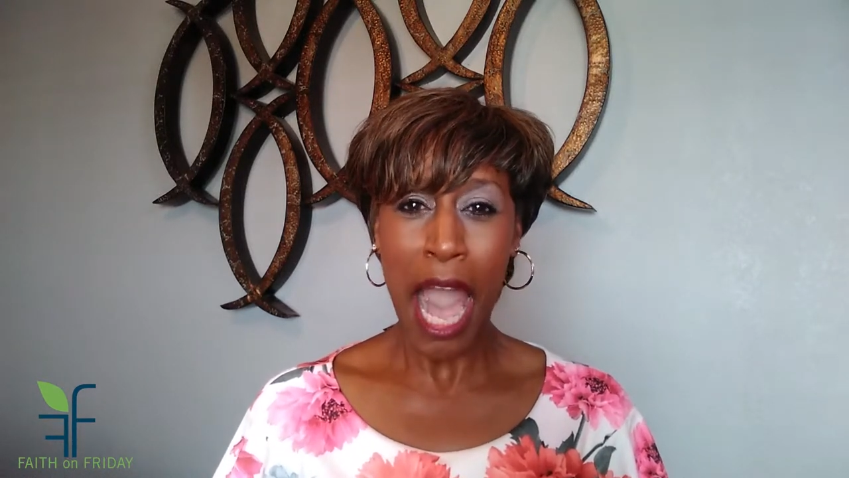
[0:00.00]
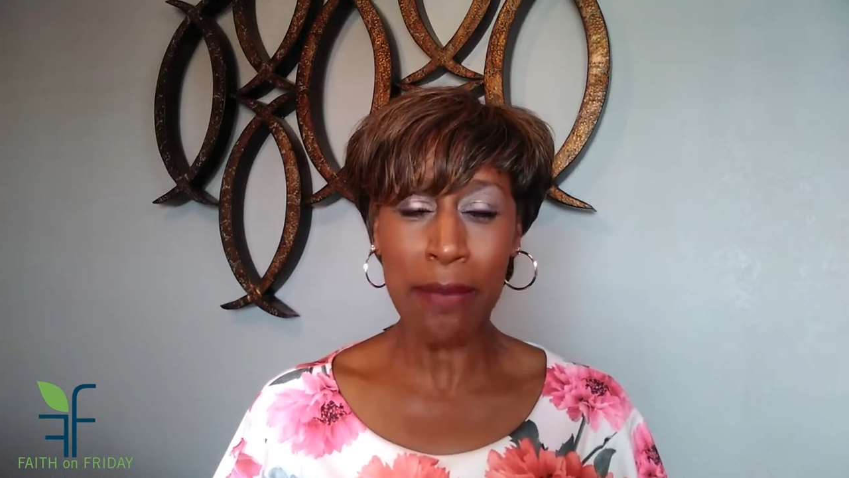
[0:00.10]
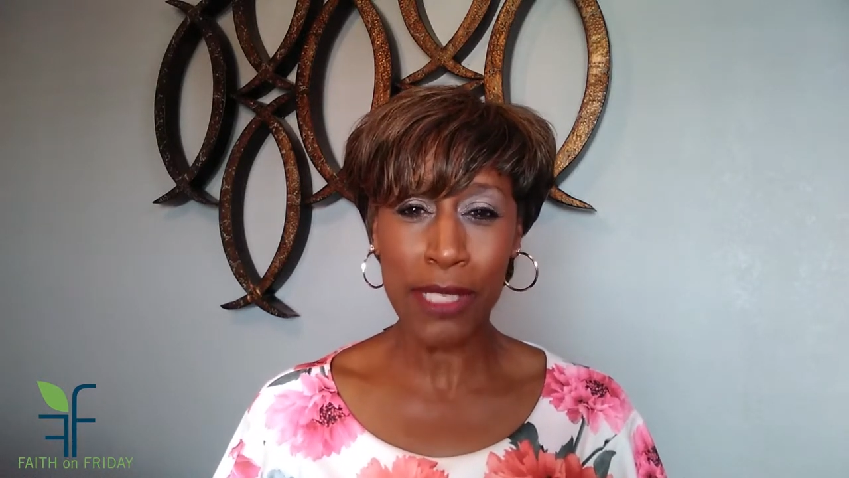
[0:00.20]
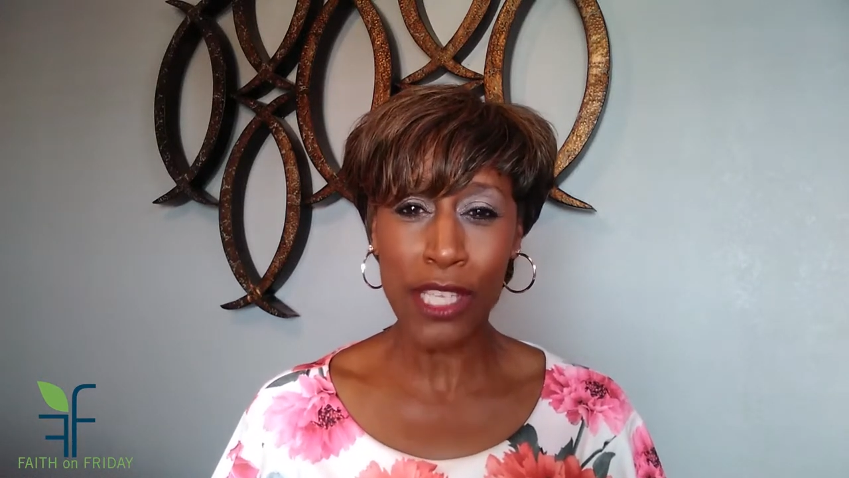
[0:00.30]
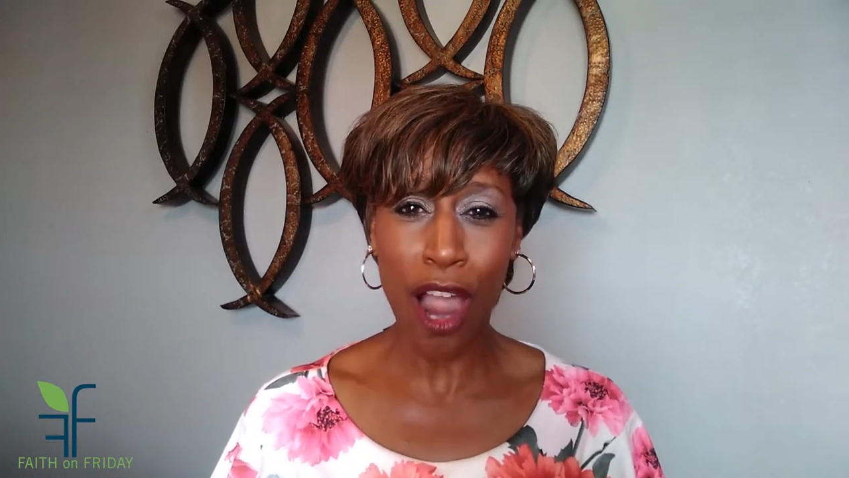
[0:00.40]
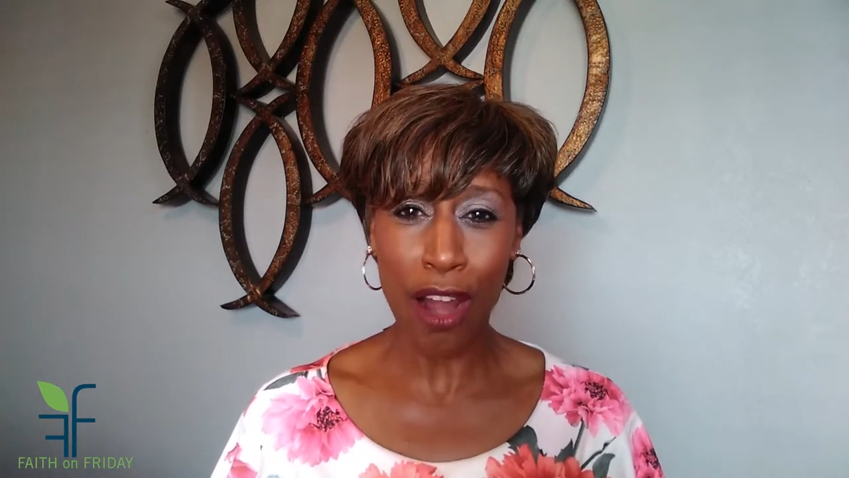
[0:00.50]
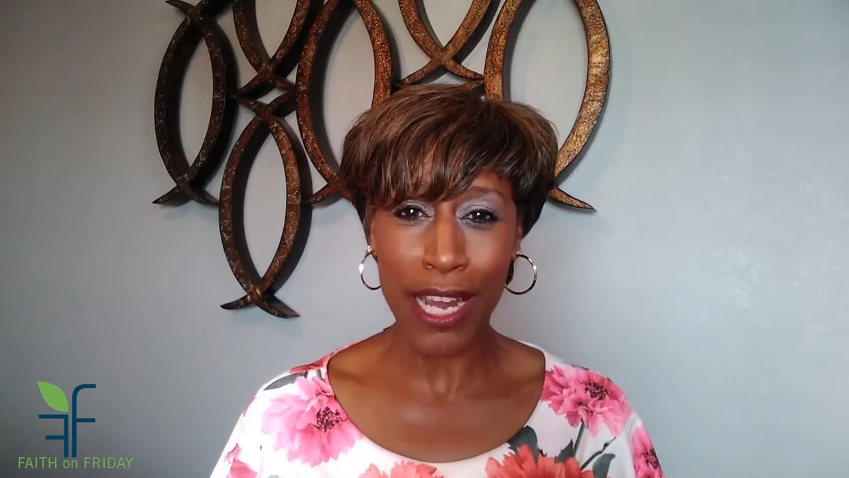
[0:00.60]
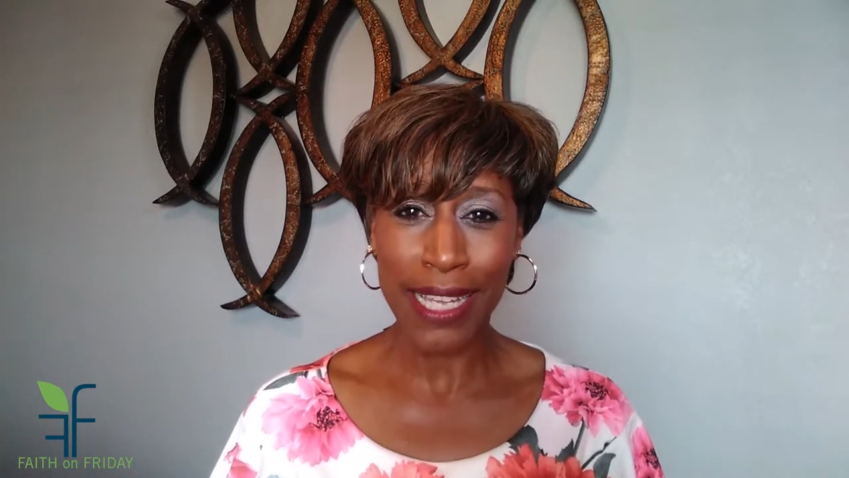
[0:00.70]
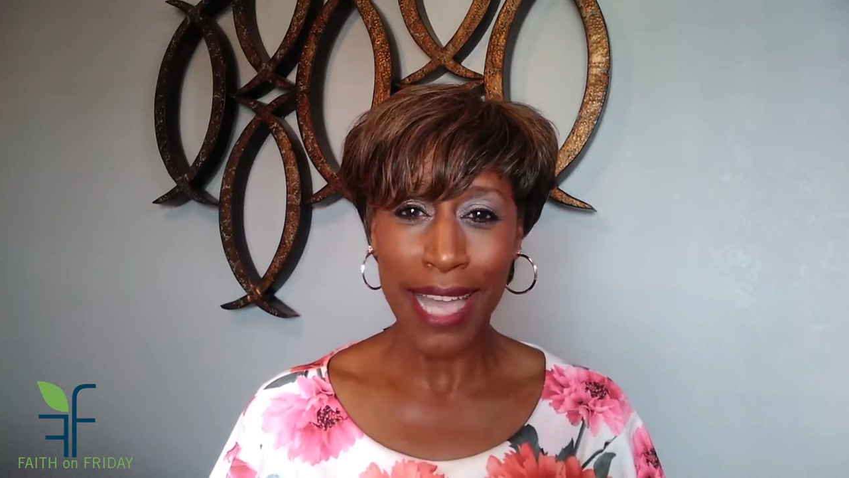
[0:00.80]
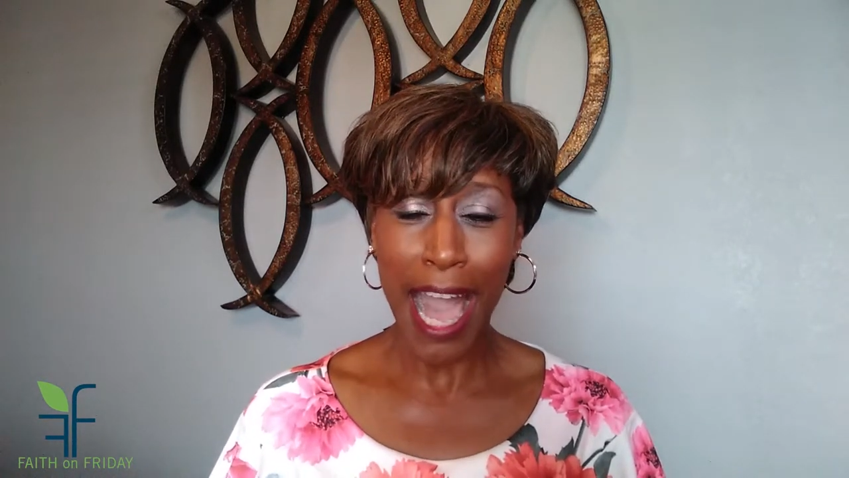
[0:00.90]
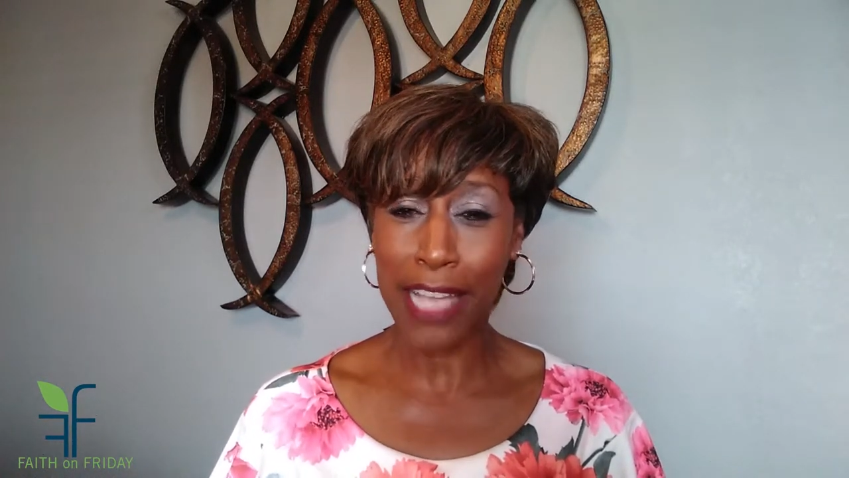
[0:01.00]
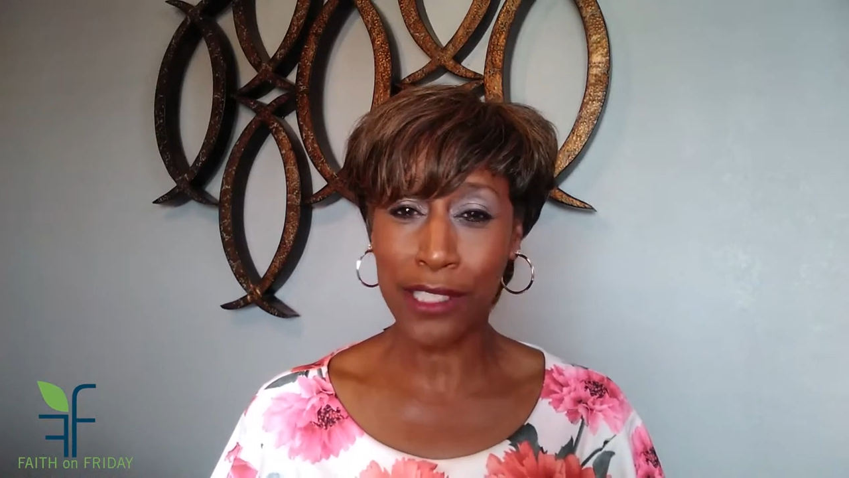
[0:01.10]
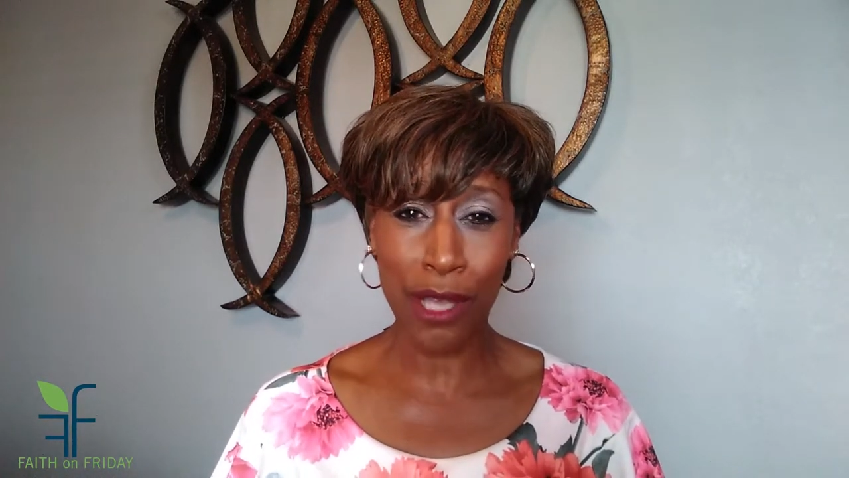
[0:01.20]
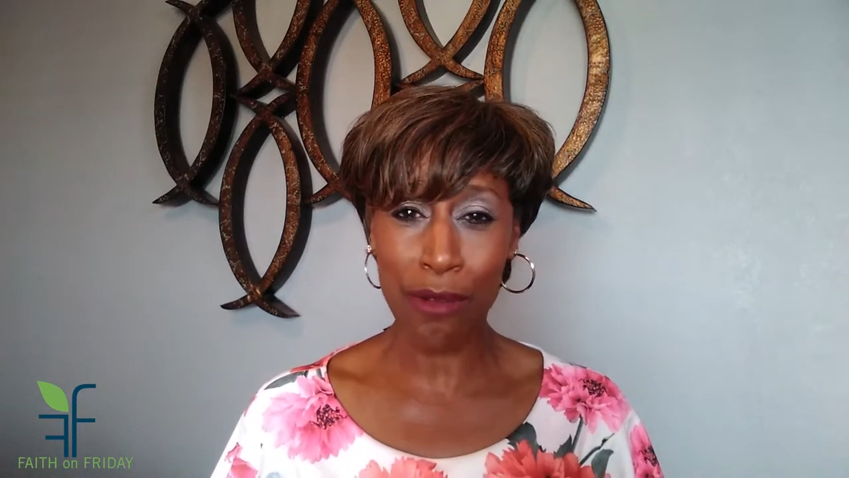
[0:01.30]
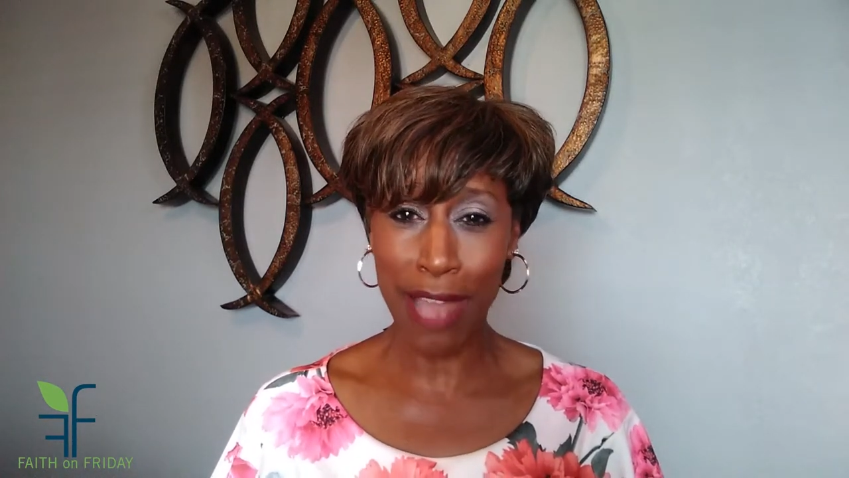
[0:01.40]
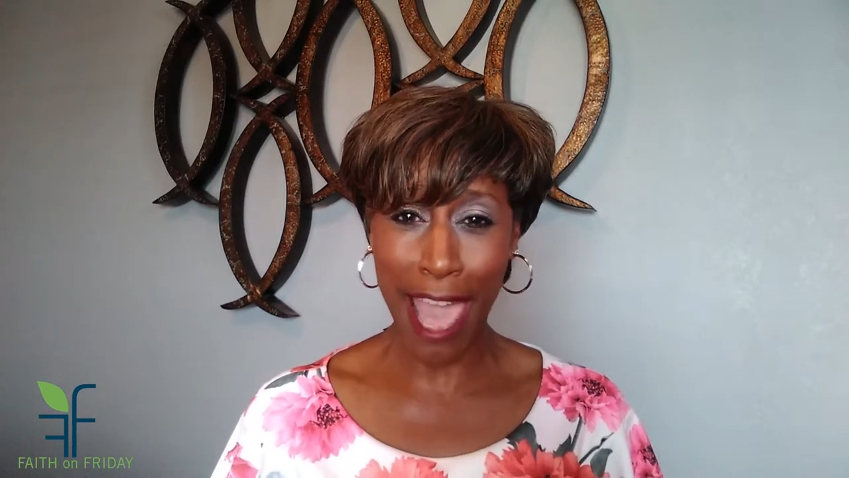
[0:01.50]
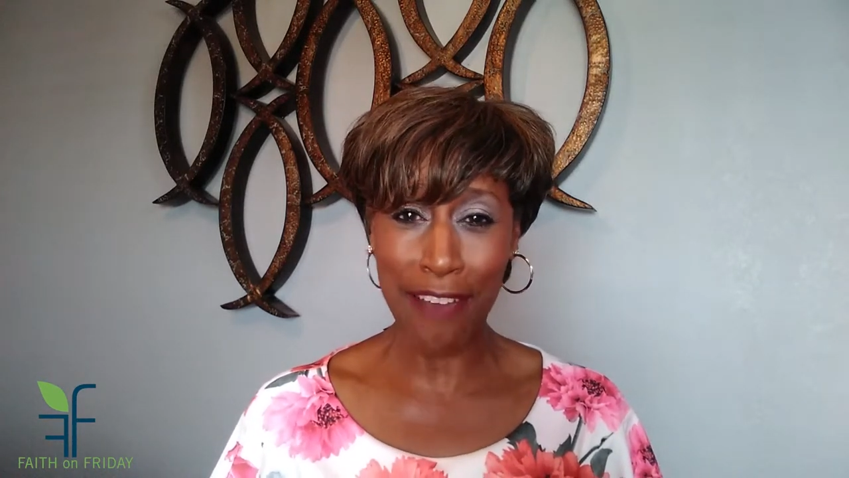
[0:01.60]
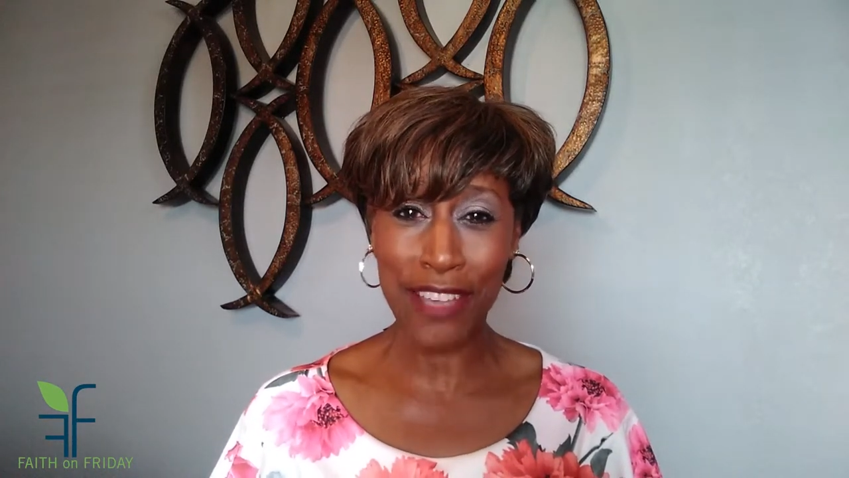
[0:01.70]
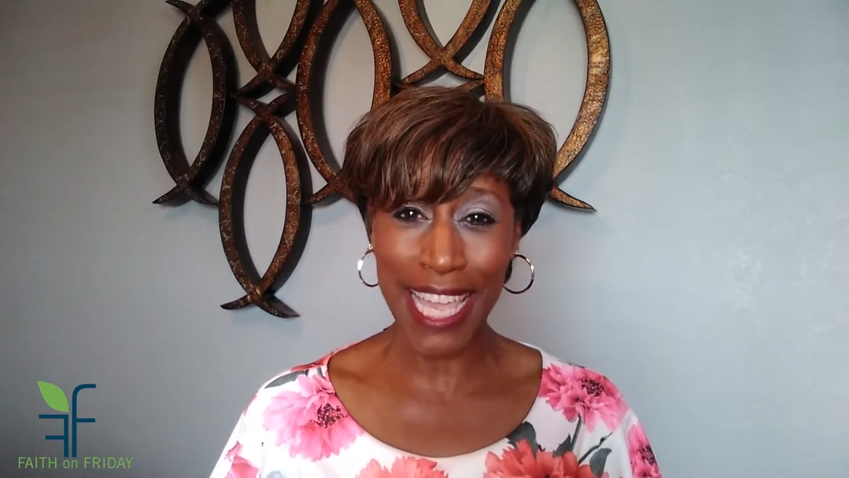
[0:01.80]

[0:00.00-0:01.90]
I'm sorry, I don't have